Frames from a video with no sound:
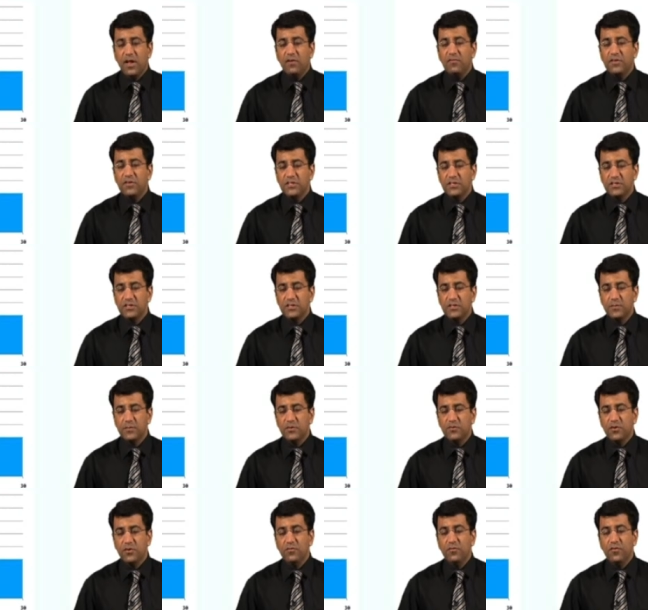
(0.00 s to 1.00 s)
have an efficiency
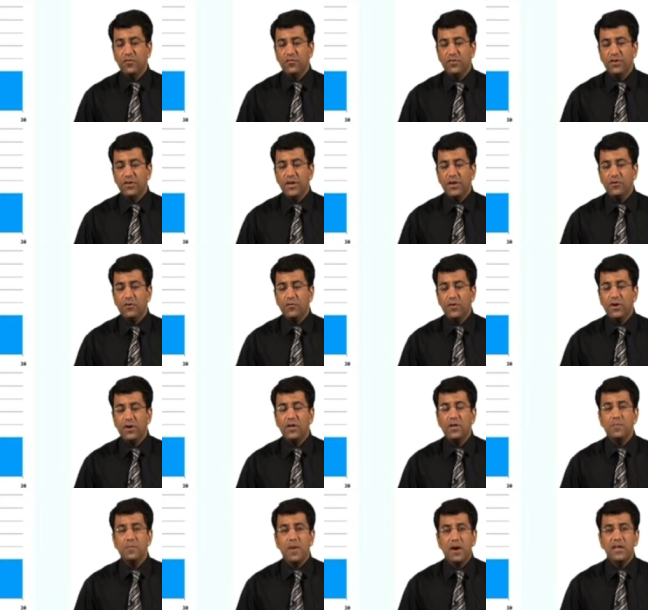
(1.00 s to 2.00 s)
between 15 and
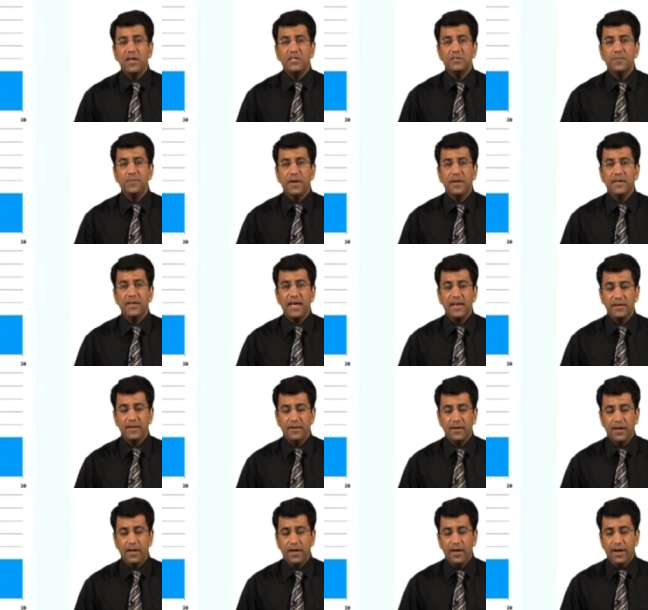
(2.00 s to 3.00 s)
20 miles per
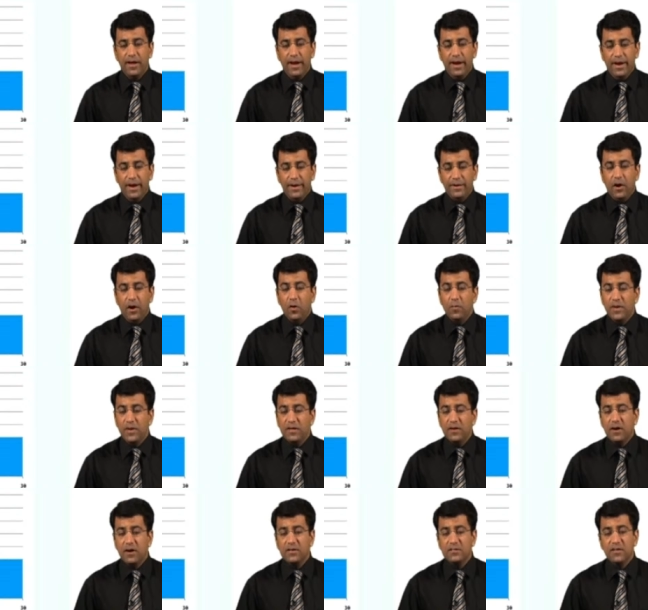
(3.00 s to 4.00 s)
gallon, and how
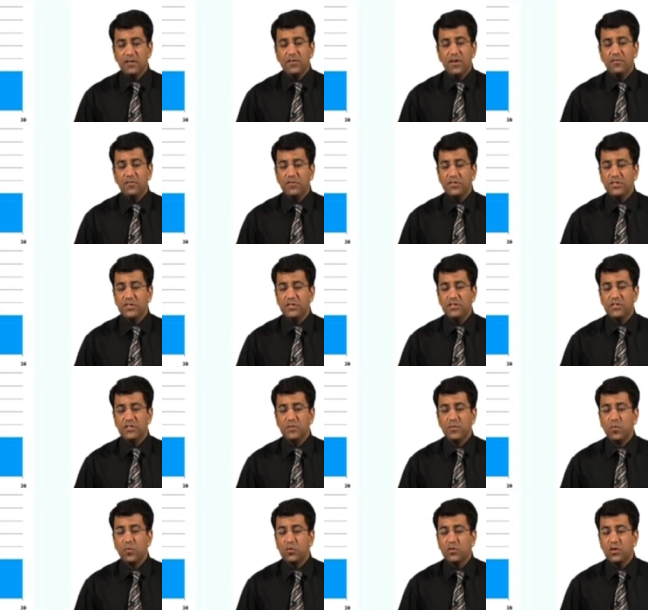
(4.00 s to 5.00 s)
many cars have an
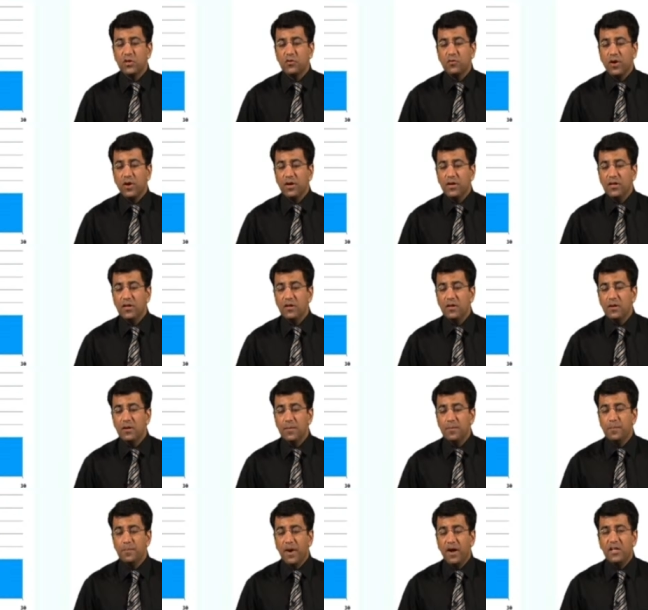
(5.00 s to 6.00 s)
efficiency more than
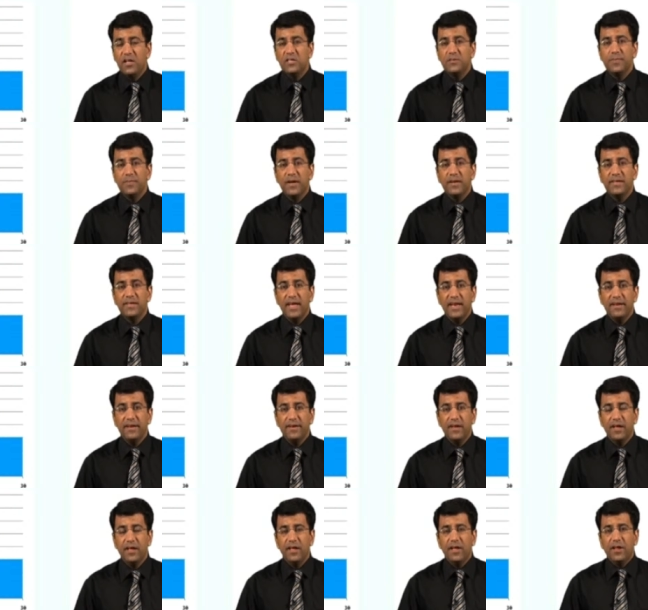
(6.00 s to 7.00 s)
20 miles per
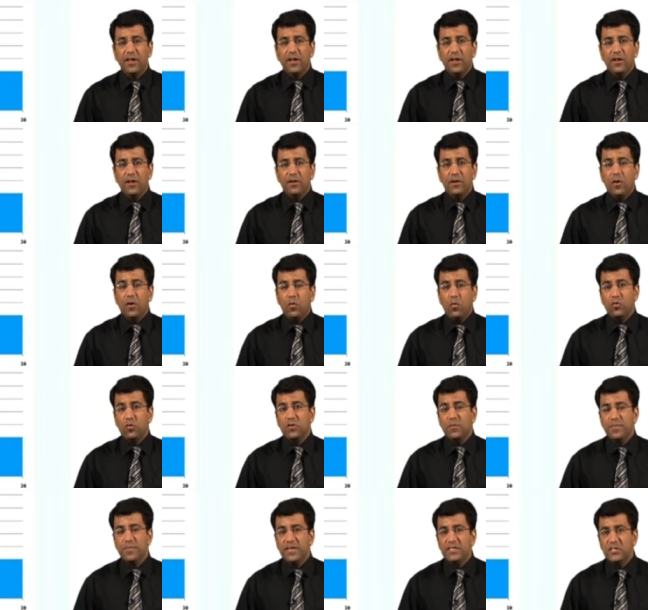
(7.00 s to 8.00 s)
gallon. Now
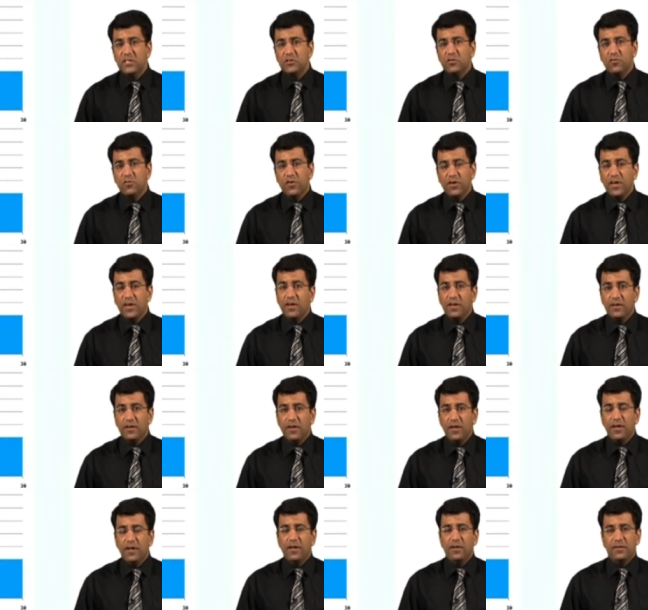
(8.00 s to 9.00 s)
on the basis of
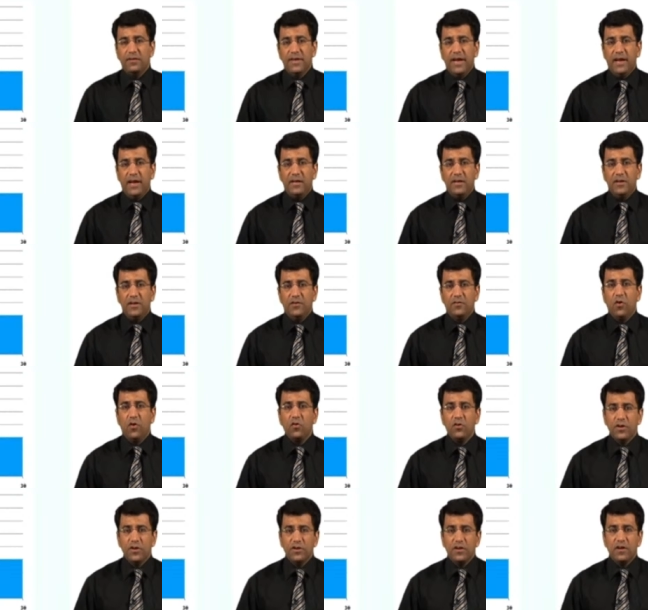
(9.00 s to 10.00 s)
again that
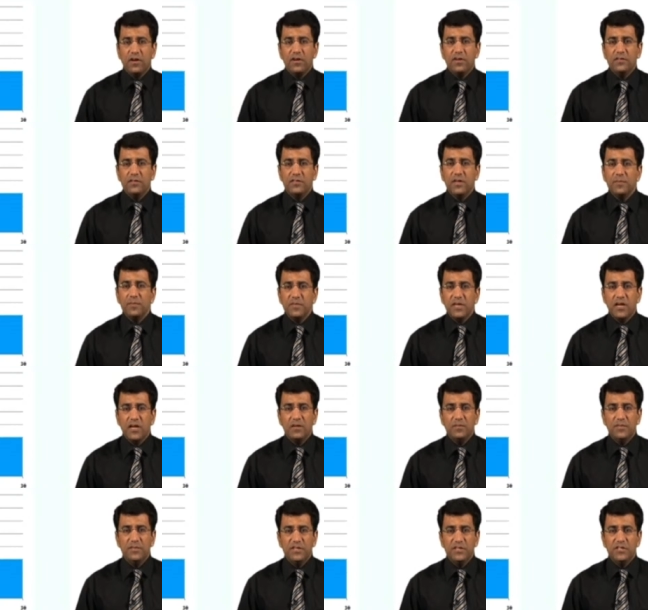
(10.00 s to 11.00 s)
raw data,
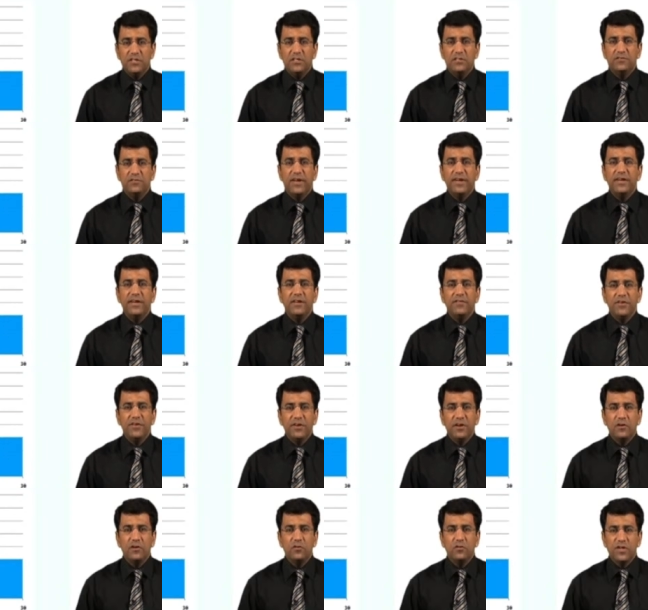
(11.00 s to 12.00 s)
sometimes it is very
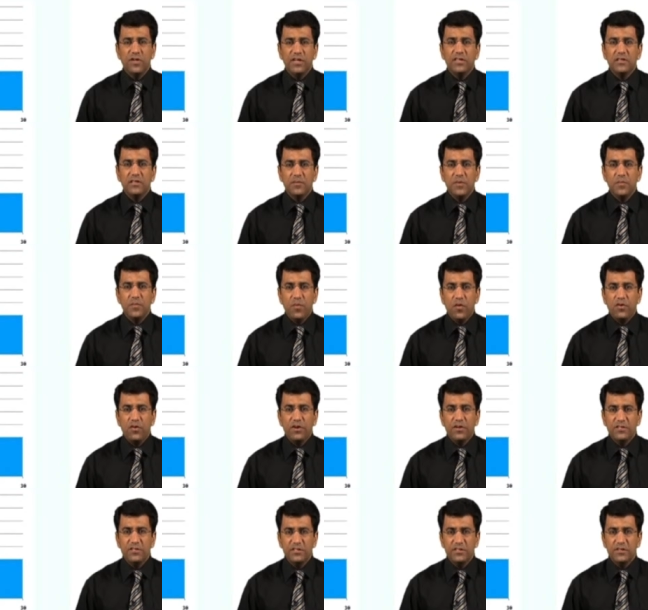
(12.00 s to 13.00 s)
difficult to take some
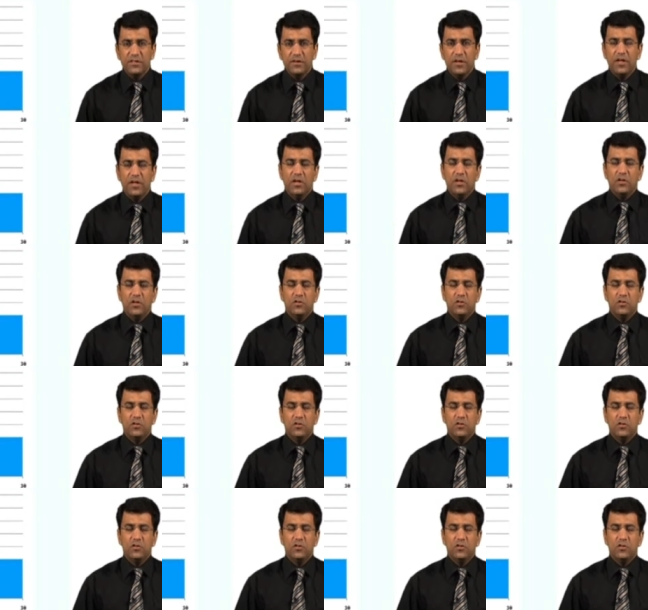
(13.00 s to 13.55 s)
important decision.